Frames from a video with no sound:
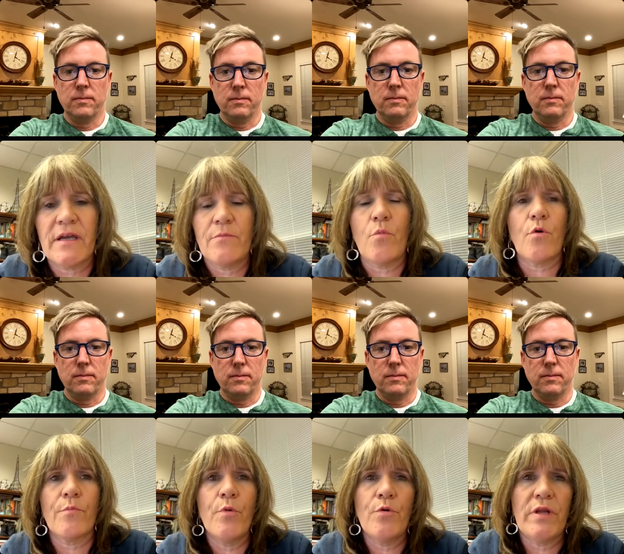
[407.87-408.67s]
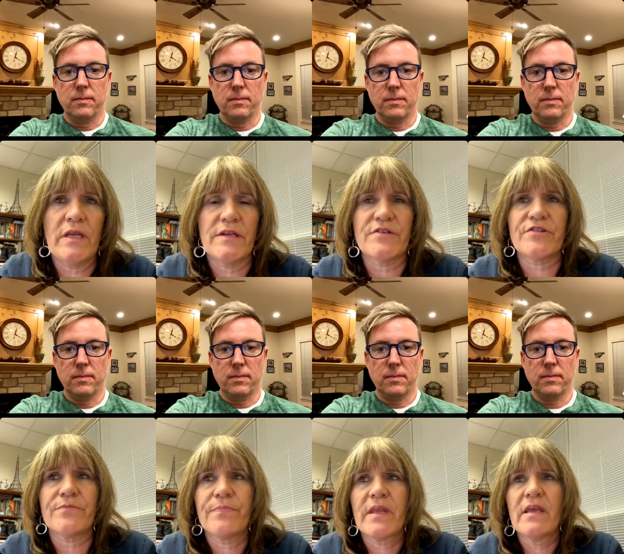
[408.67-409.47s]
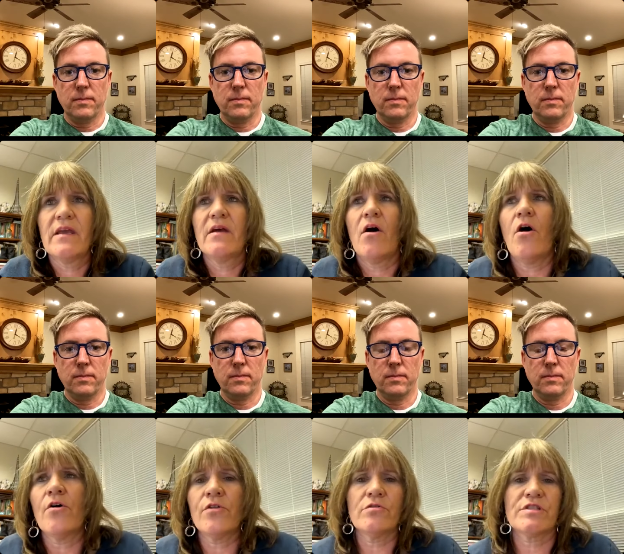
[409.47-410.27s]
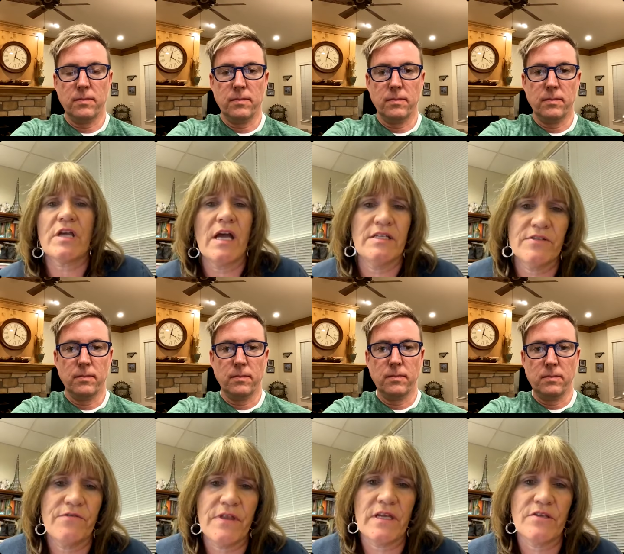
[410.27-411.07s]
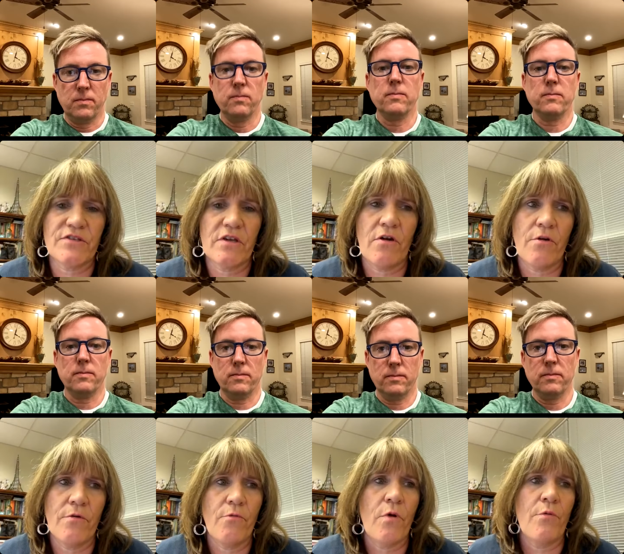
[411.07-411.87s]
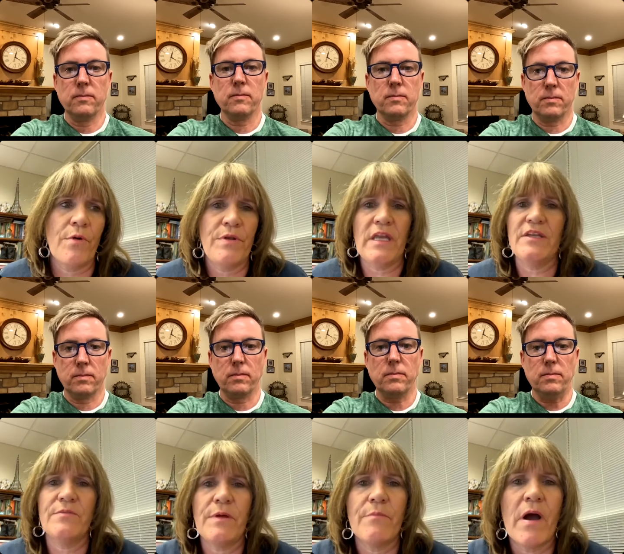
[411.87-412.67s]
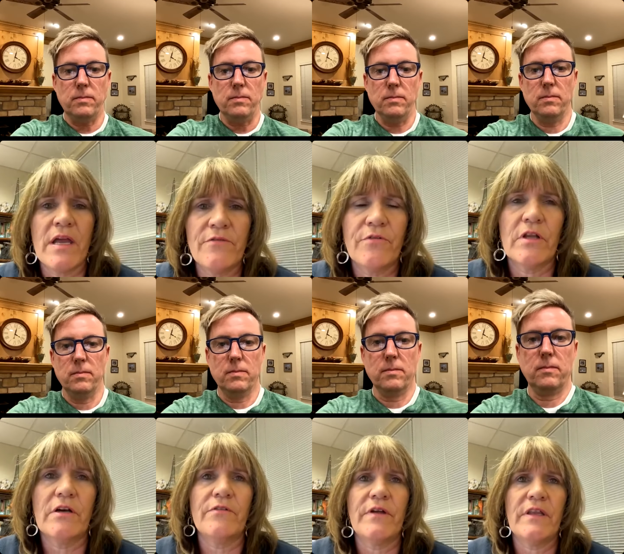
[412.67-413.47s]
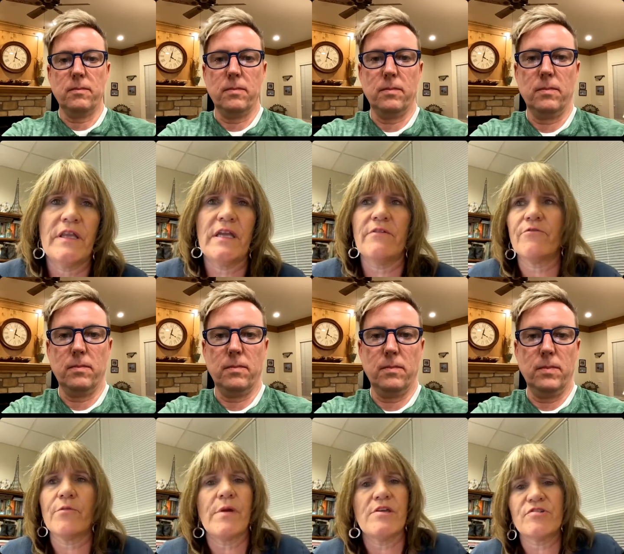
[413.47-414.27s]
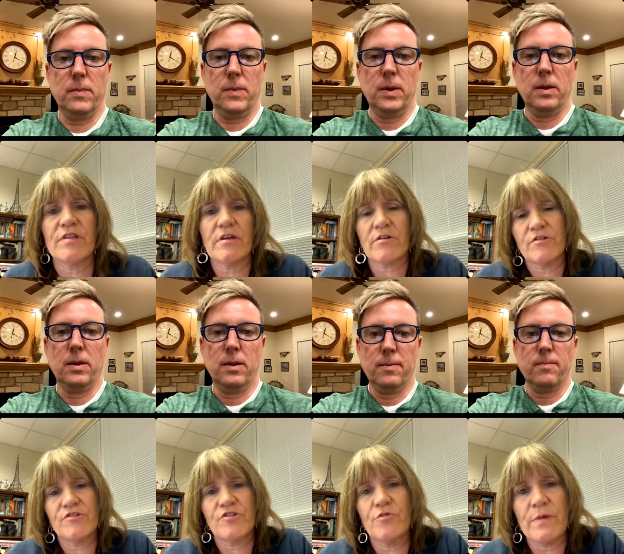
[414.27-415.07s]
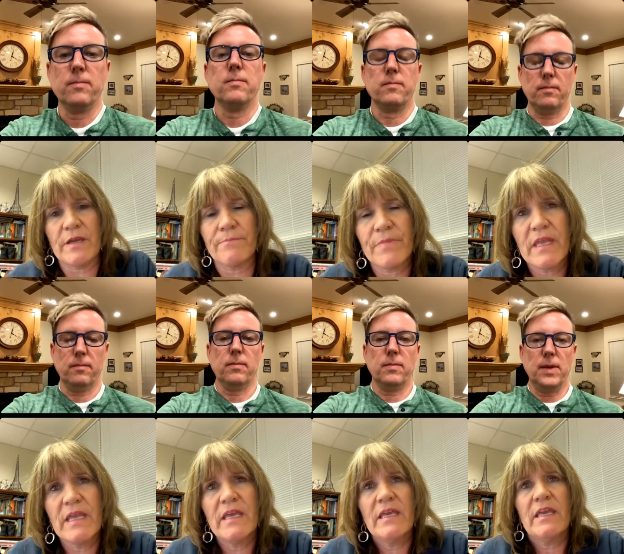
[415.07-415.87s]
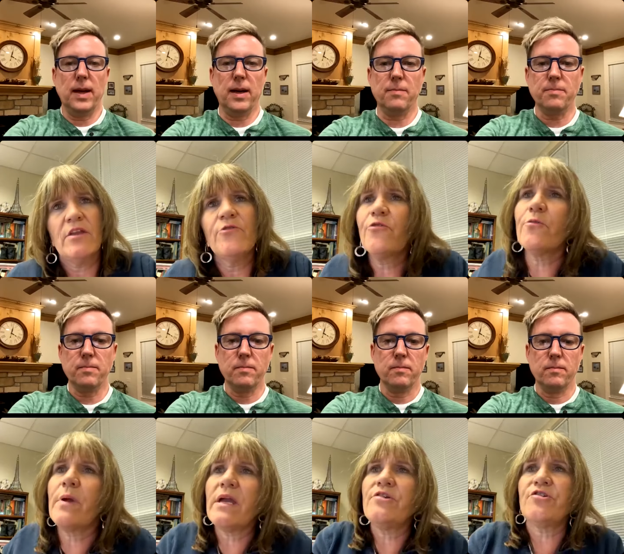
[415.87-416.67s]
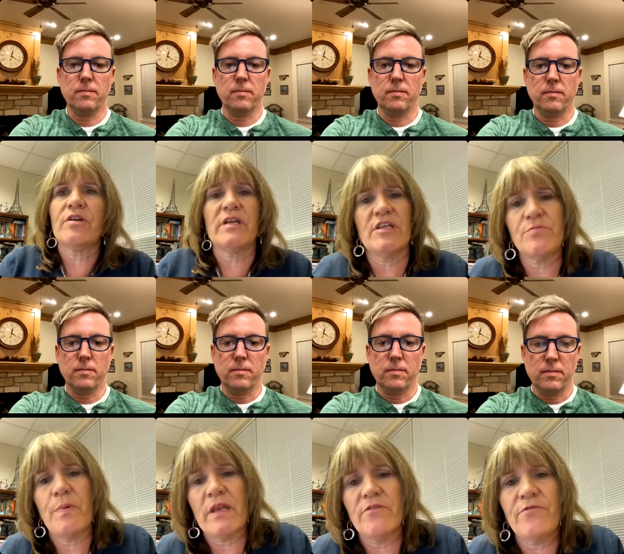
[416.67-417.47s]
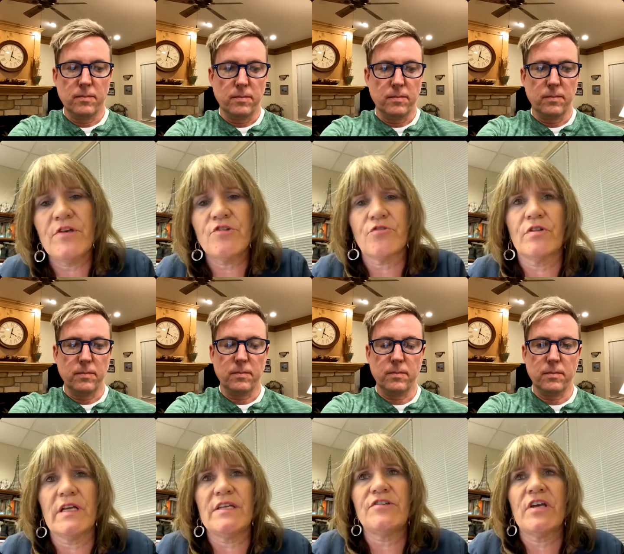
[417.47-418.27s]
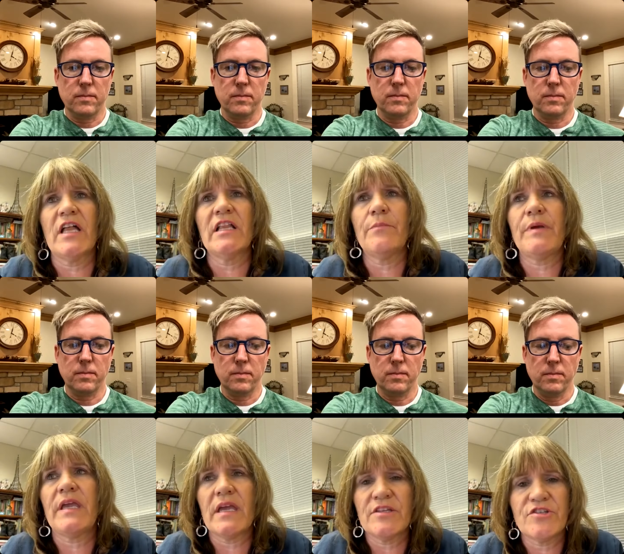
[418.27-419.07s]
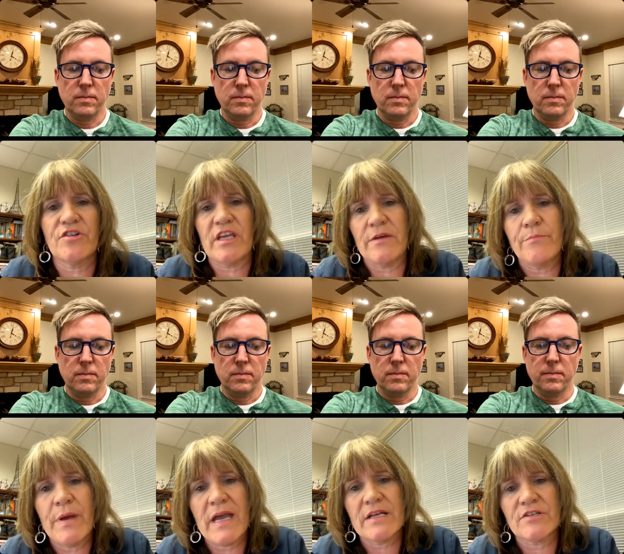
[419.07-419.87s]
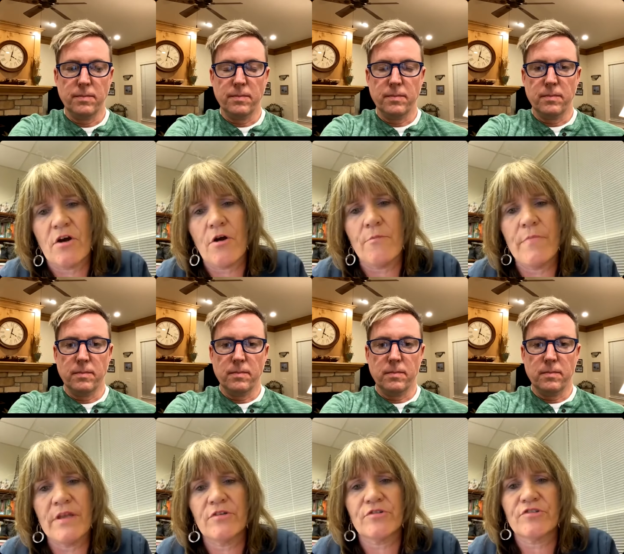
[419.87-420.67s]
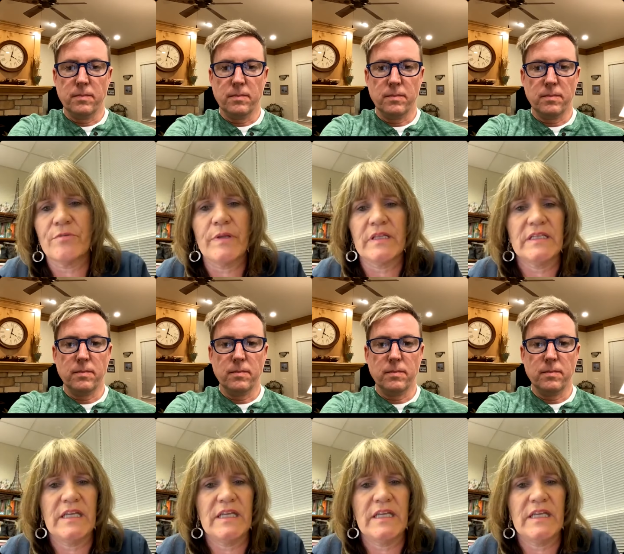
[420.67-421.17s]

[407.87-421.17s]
Speaker 1: more moodiness, all those kinds of things are what we need to be mindful of in the information they're consuming. Yeah. Information is beneficial until it begins to impact our mental stability and